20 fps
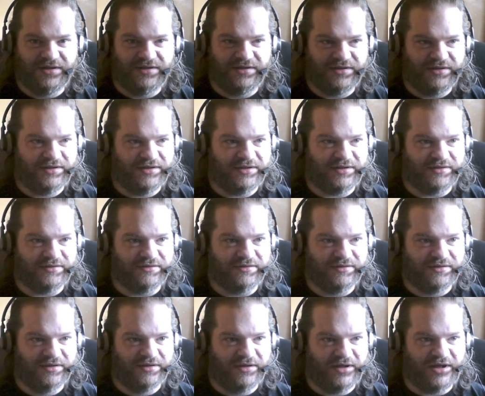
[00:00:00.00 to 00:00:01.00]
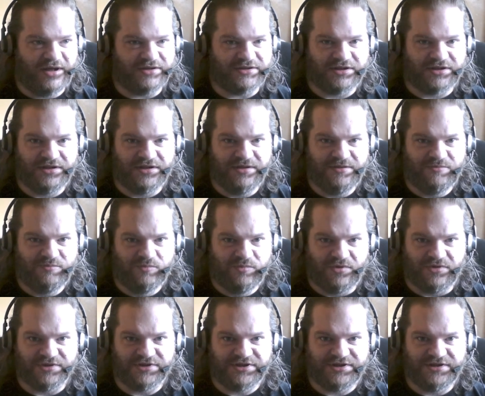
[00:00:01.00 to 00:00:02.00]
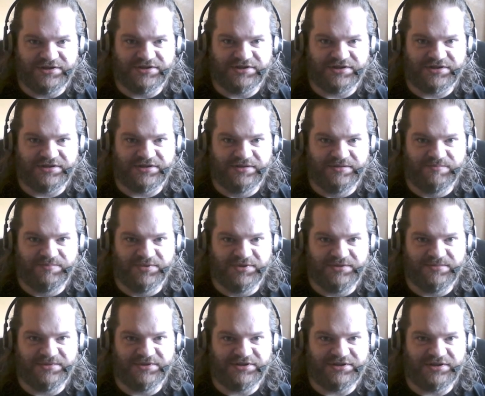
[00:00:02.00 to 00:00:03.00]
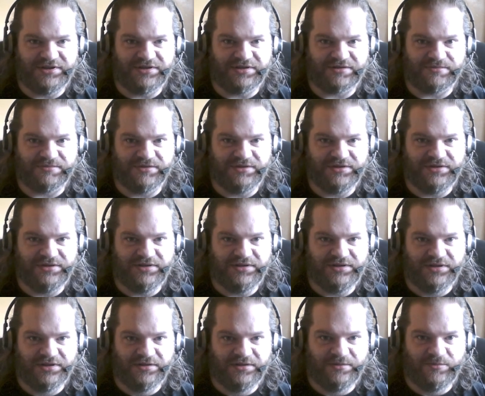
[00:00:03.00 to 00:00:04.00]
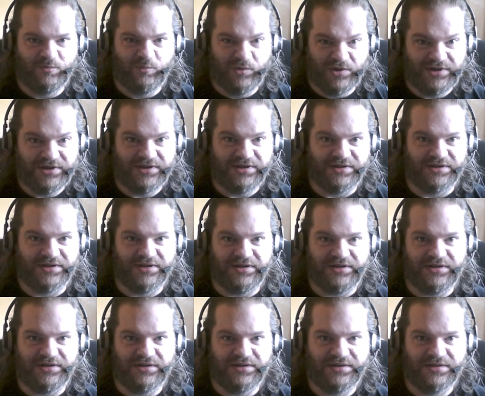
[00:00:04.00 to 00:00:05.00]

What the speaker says: you know, actually watches BBC Three willingly.